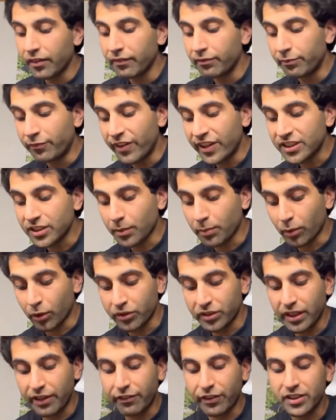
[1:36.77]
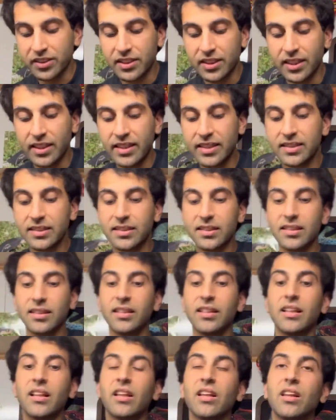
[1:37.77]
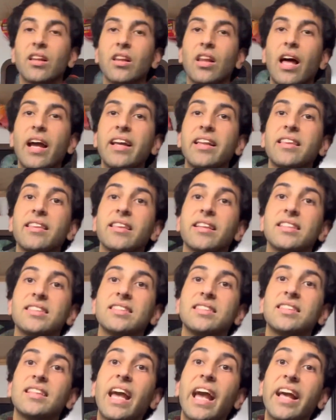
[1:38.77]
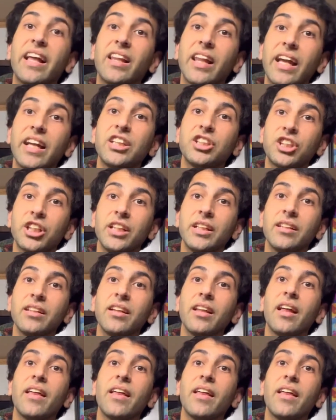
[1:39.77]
visible differences like the scalation,